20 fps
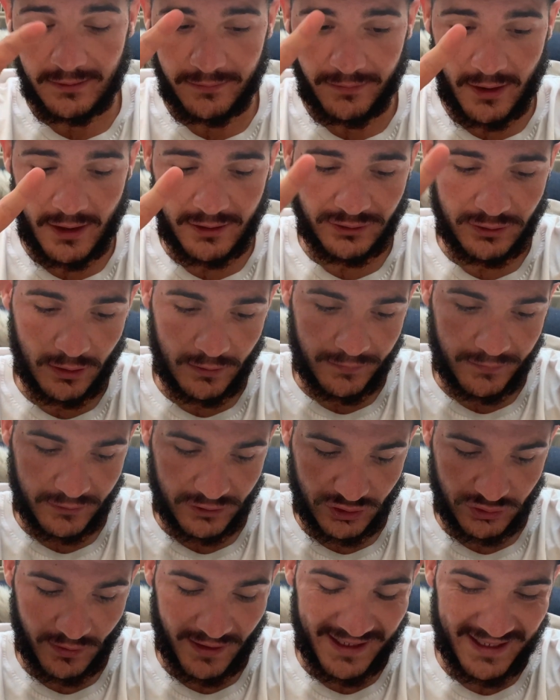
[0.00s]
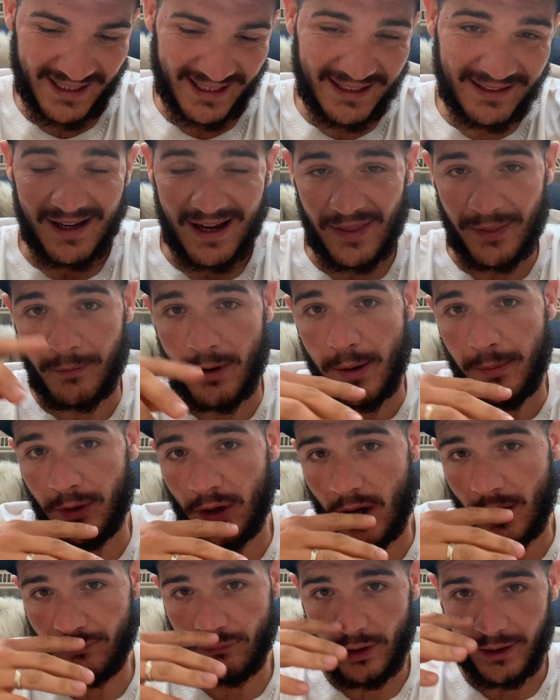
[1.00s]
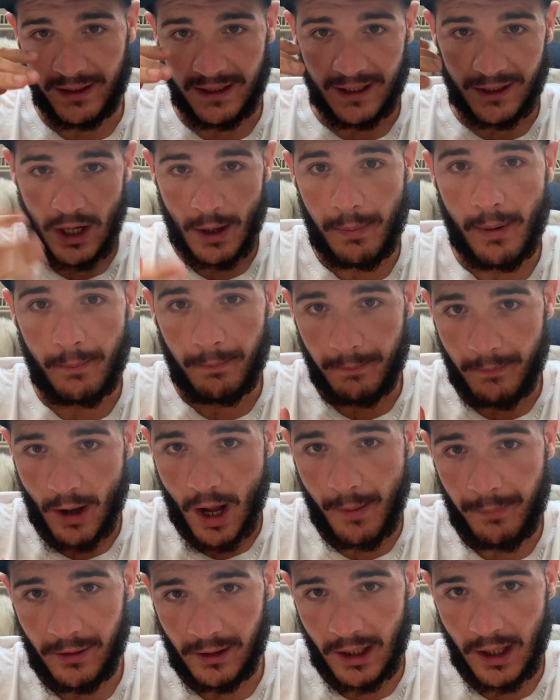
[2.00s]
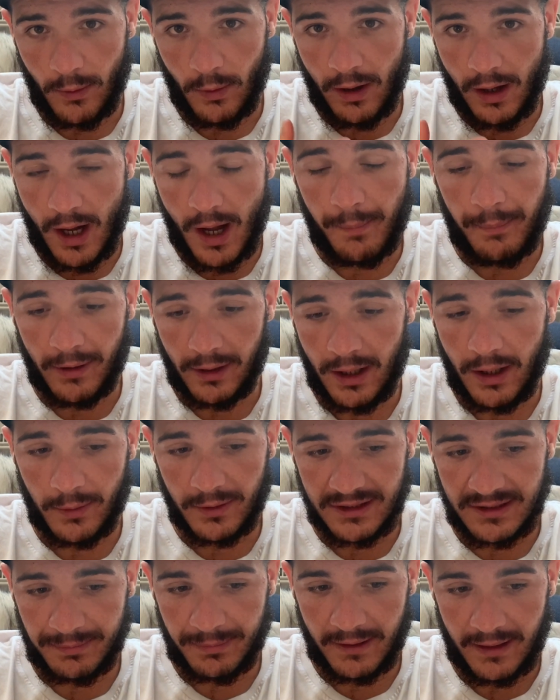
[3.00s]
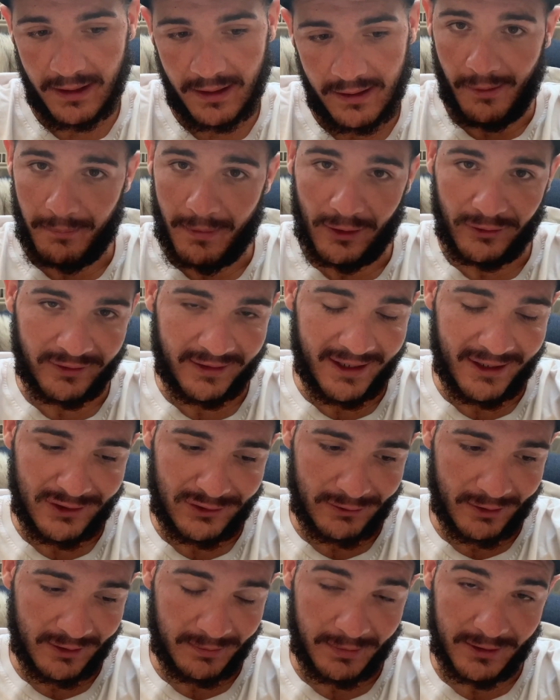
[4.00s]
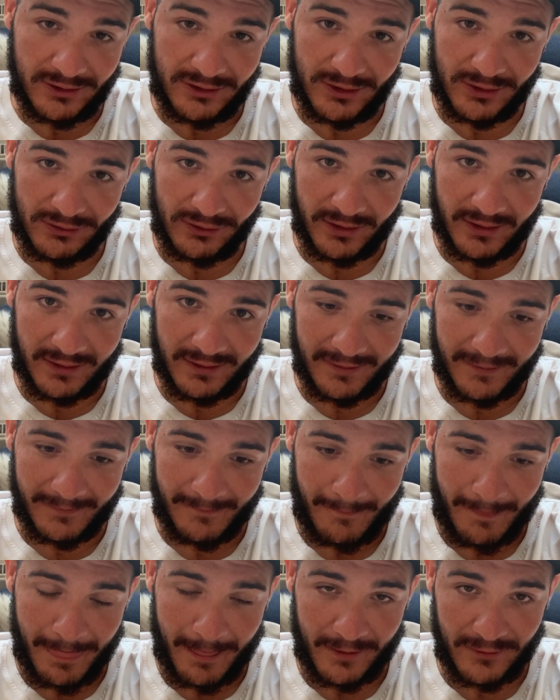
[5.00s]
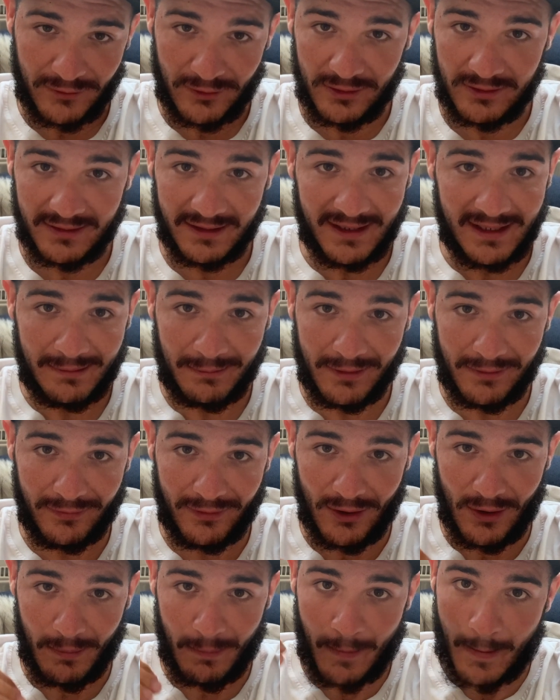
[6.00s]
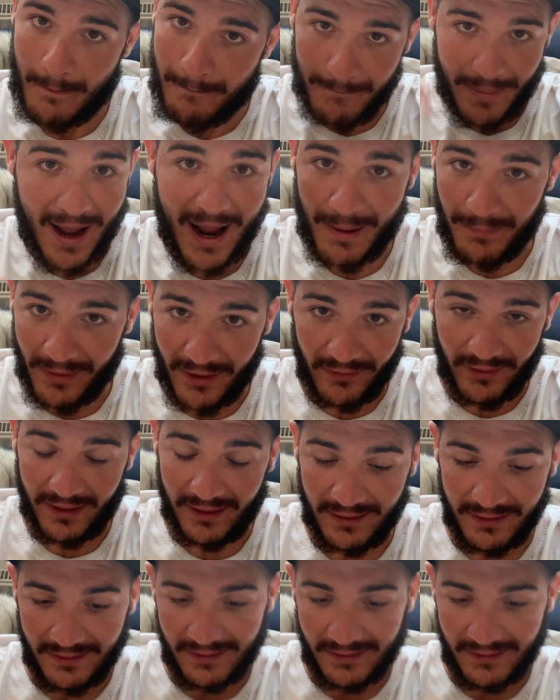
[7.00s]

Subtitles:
First off, training. At the moment I'm running an upper lower split. I'm about to get interrupted by children. As soon as they hear me film, bam, they're in.